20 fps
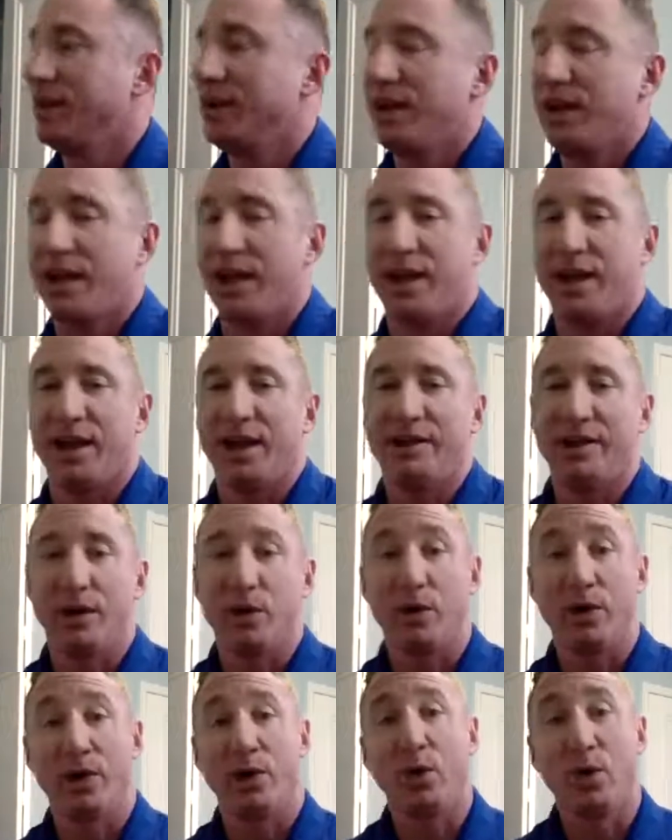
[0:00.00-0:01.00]
And I
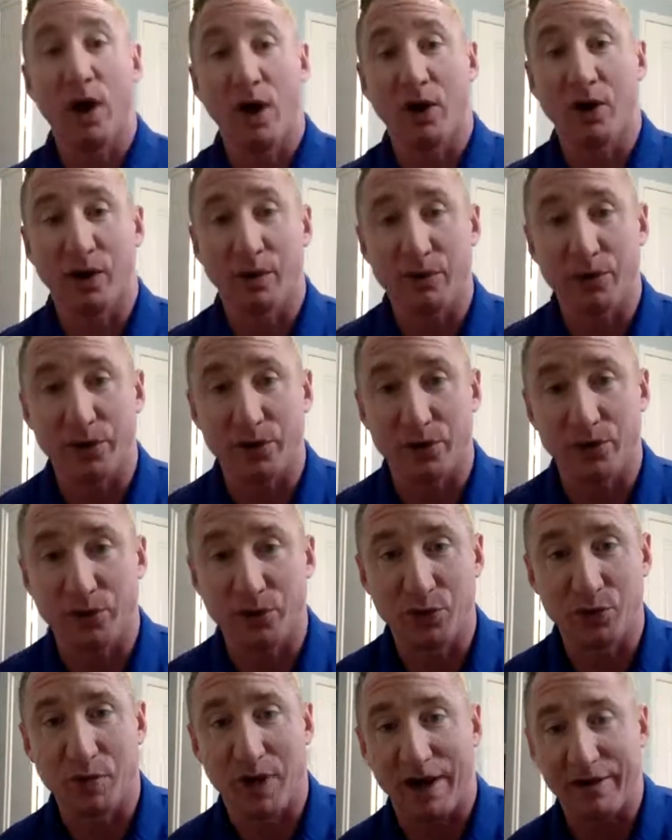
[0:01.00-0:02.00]
want to welcome you to
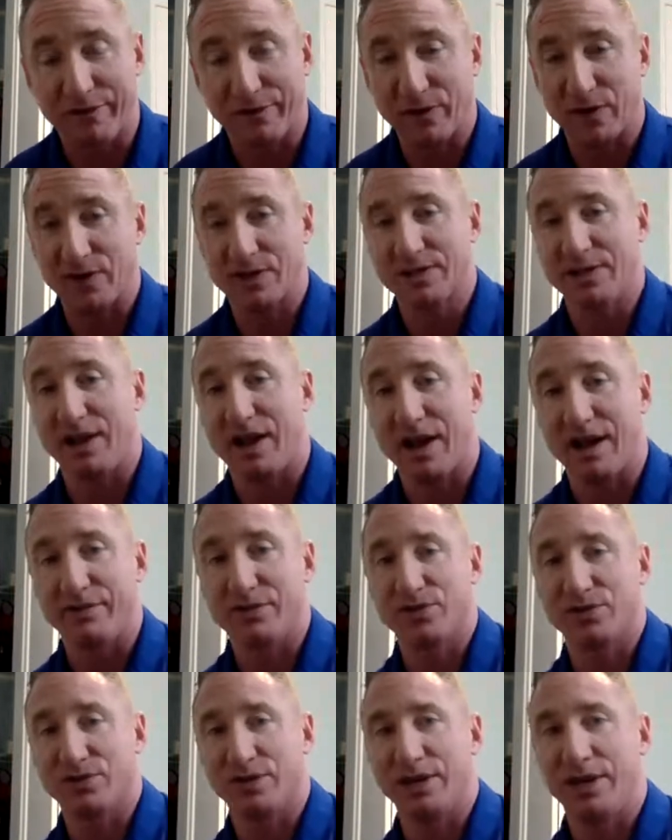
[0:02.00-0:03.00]
my first live
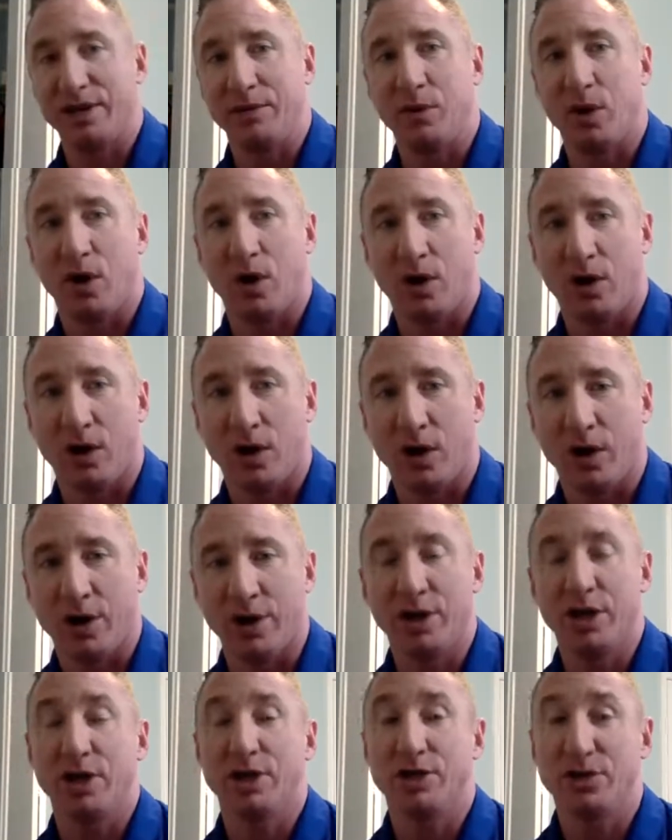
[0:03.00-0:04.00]
stream on
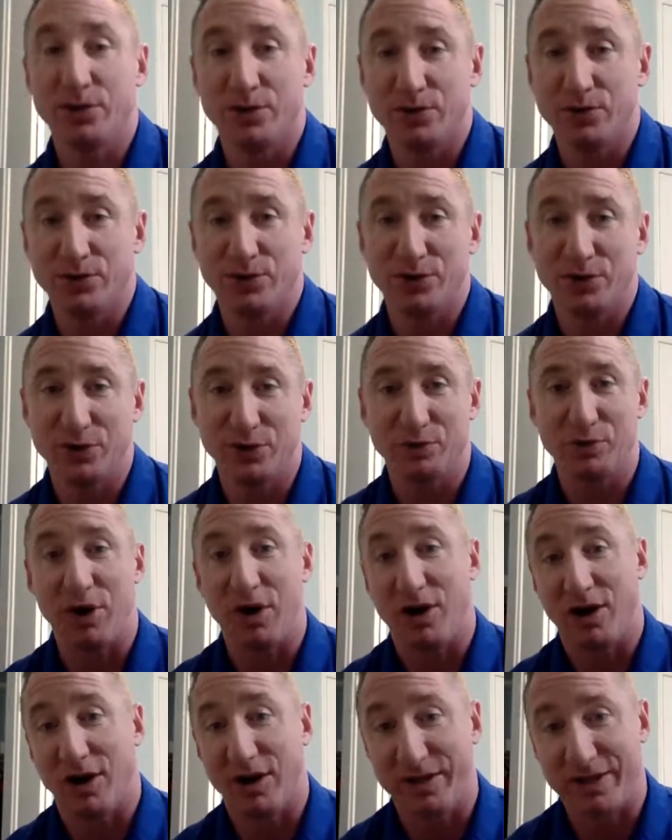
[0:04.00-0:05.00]
YouTube
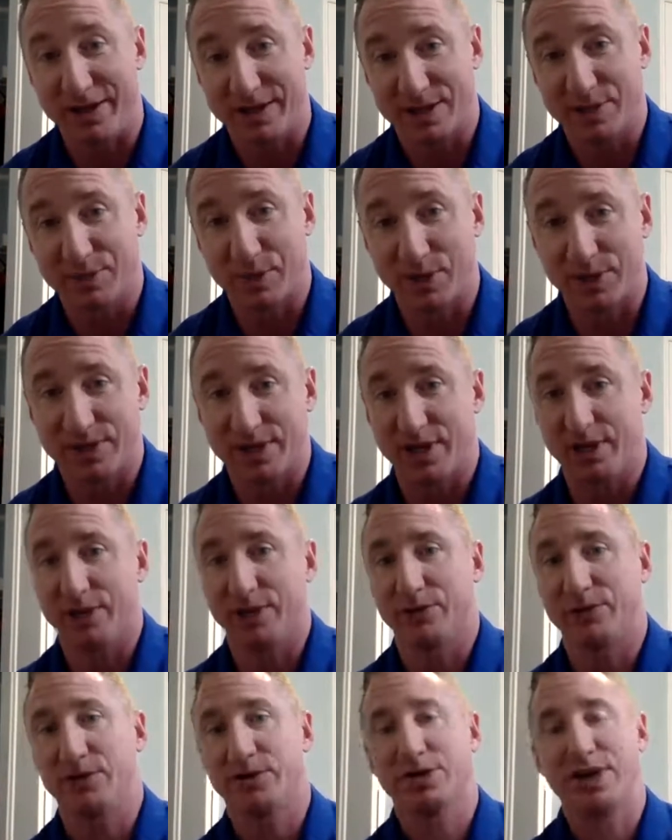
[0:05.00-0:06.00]
on this particular
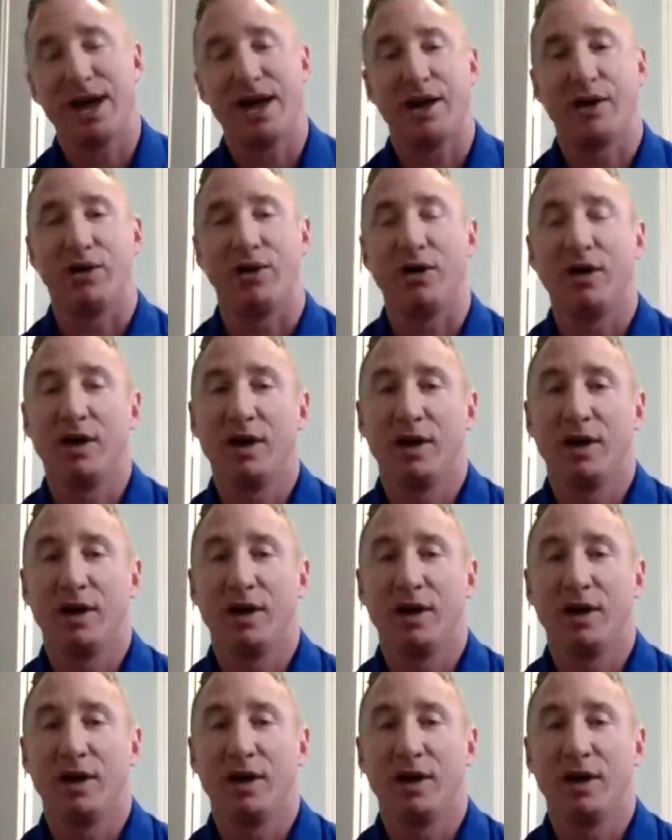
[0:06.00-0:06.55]
channel.